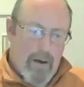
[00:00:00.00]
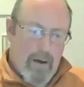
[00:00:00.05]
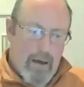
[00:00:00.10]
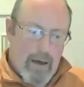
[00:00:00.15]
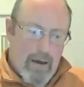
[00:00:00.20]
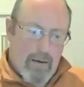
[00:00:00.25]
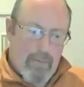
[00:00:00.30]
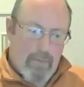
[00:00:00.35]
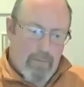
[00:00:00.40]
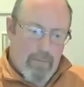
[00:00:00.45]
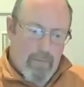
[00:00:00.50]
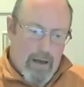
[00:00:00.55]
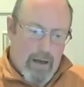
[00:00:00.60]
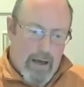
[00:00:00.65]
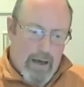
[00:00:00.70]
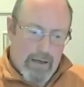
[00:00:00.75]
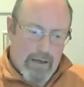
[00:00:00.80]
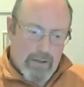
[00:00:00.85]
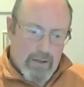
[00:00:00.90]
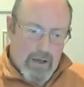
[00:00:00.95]

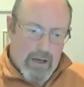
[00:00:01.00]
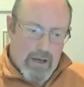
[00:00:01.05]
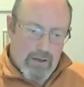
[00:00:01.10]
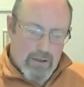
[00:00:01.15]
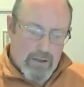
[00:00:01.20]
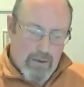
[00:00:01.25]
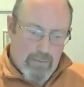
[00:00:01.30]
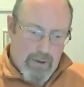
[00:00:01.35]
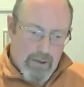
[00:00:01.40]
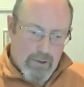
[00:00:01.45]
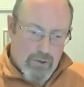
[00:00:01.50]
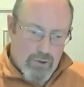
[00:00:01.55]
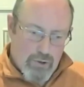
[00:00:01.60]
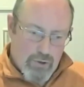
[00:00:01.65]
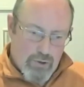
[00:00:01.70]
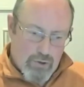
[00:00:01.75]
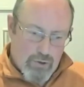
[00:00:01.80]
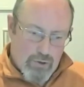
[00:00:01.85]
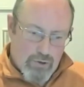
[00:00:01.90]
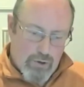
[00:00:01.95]
come
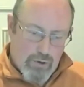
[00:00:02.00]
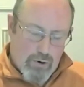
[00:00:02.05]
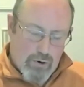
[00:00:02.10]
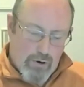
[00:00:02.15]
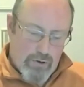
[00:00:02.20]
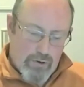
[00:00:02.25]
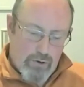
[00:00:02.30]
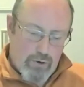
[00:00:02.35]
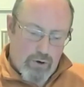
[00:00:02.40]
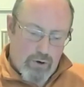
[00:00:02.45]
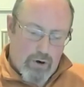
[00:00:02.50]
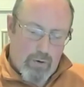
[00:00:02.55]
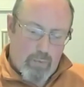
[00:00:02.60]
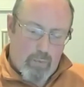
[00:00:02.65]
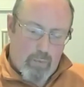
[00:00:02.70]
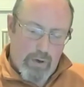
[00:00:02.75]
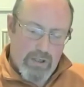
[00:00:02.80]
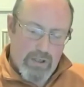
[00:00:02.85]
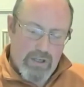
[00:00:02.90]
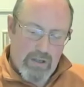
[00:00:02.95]
into Northern Europe,
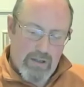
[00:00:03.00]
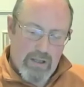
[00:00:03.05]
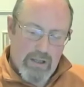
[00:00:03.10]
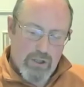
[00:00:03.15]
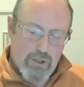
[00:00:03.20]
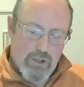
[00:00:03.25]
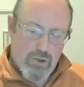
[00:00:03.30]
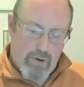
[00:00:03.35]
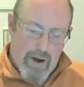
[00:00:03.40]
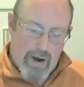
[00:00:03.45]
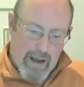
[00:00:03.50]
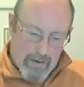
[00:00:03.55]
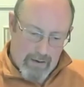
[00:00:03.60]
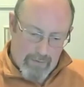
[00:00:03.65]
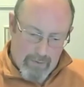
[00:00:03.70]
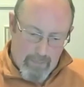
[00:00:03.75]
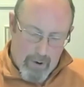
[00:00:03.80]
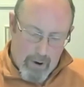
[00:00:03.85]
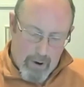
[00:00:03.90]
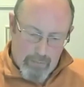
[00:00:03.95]
we see this track of
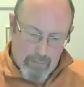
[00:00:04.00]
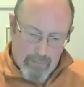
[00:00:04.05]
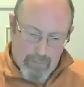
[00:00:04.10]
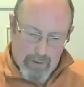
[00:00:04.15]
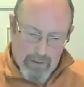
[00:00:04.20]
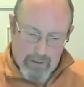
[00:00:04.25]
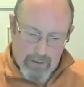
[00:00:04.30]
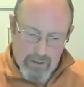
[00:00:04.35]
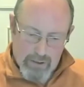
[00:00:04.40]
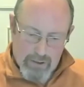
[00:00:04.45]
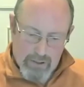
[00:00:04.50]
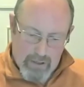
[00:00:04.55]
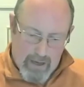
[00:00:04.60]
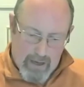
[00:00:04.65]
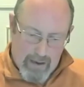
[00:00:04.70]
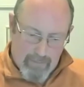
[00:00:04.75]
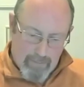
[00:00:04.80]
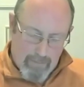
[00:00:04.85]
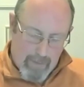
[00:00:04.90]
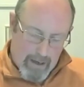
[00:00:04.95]
the mound builders
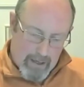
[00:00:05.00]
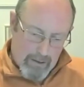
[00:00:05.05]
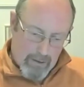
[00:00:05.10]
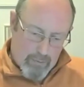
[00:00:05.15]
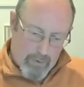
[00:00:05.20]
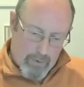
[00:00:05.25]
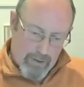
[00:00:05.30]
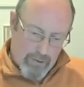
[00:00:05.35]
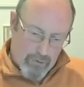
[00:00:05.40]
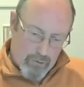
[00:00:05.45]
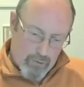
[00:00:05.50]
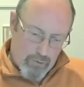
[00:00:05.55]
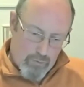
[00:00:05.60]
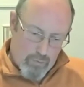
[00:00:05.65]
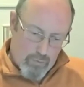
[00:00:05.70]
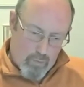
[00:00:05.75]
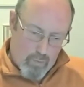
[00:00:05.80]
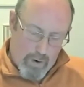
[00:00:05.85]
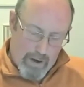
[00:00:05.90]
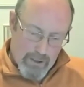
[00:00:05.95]
making their way
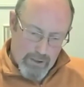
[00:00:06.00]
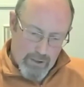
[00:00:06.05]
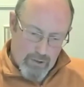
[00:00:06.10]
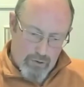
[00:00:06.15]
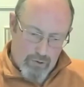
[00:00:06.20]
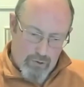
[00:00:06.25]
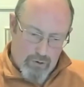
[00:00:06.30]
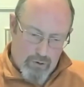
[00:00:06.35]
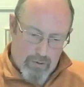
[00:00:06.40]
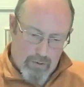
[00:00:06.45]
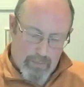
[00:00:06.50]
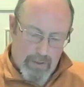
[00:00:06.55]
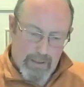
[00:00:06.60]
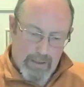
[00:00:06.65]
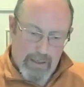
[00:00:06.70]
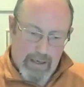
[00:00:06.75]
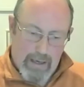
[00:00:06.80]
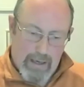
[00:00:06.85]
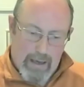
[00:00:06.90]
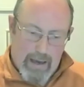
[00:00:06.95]
through Western Europe,
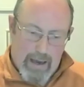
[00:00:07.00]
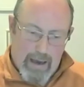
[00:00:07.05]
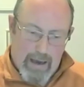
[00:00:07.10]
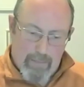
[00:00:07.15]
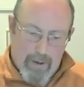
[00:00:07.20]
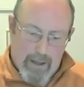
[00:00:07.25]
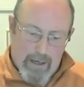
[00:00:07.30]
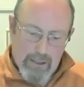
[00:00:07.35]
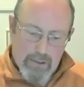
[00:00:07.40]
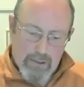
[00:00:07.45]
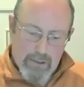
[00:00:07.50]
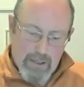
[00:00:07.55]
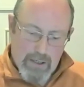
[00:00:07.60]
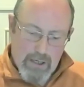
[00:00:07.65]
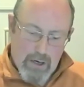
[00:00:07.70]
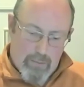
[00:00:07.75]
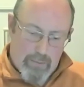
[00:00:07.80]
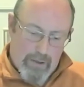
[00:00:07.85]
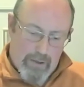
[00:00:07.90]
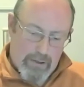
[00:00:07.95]
and
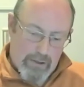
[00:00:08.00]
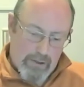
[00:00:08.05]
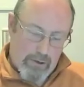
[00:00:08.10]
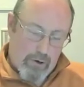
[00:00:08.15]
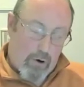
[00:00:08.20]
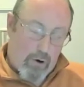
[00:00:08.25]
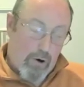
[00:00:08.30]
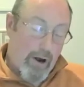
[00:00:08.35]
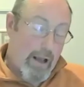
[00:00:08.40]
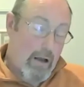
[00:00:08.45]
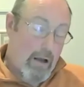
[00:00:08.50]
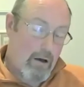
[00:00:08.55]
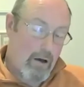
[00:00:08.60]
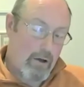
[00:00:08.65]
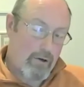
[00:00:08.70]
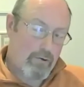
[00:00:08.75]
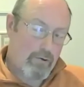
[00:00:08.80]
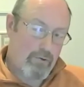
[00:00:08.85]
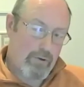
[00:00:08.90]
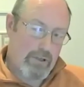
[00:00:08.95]
especially up into the Nordic
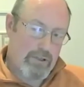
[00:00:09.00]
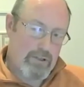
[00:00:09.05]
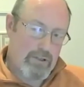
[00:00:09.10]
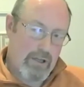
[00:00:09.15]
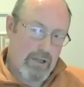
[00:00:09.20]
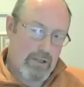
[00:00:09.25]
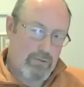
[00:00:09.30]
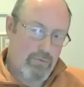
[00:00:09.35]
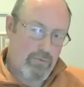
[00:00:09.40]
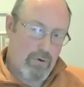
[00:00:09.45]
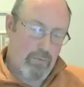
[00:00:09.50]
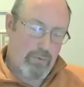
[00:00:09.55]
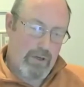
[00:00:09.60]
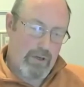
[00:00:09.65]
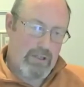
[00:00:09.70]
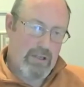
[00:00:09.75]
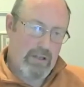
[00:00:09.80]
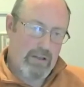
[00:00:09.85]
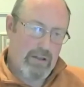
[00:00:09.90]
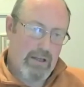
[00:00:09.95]
countries. That's where we
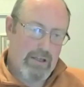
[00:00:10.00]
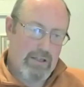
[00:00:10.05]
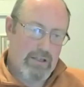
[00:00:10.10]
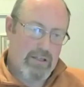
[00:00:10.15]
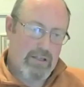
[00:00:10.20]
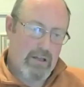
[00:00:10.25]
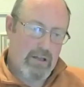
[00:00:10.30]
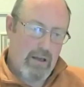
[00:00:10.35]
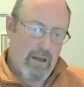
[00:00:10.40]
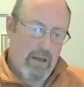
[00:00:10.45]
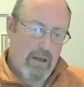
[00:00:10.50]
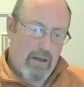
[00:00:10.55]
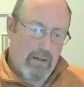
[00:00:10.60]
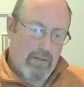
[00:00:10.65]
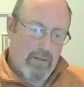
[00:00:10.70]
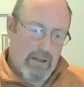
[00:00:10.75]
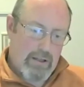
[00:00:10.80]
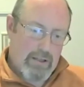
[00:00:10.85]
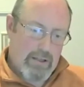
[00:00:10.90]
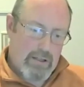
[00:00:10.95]
see
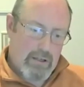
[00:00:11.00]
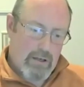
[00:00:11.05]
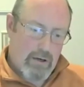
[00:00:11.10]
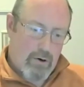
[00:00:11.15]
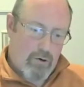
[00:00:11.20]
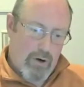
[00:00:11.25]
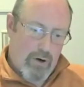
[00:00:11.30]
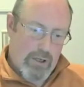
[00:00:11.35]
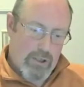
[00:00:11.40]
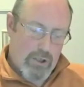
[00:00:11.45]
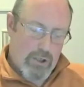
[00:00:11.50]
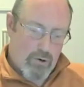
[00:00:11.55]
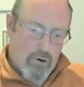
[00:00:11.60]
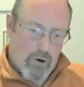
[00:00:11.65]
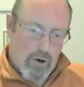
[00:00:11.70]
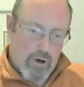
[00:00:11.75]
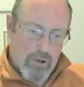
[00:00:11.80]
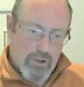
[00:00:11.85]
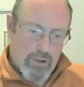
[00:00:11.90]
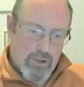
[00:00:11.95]
this
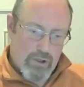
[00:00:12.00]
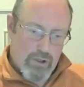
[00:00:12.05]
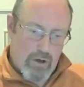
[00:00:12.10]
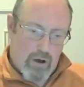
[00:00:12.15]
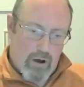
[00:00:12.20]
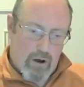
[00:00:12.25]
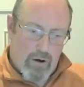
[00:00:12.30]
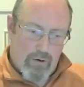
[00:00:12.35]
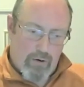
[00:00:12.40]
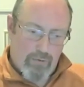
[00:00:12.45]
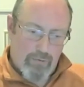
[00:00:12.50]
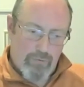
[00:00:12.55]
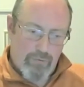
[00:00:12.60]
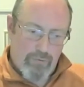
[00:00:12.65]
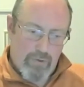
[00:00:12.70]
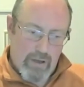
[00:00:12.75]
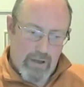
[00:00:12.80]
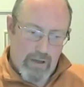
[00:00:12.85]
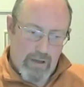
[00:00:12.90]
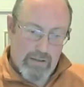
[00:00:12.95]
crisscross of
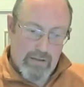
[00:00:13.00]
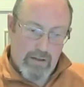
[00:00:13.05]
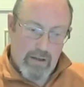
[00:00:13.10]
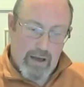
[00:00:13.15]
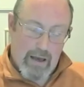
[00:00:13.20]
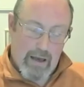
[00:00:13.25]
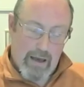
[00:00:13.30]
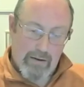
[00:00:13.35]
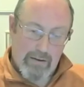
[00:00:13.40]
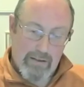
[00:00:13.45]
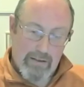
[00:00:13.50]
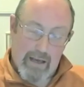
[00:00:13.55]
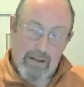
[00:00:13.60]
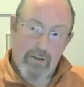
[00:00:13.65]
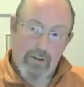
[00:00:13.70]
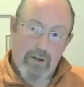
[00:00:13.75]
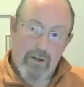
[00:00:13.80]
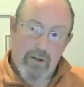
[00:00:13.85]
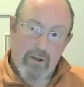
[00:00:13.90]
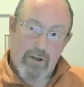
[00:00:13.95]
the
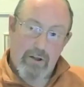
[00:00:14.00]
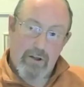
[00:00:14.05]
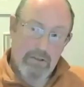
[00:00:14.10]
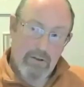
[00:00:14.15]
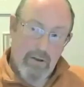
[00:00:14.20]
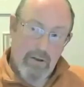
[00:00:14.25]
death cult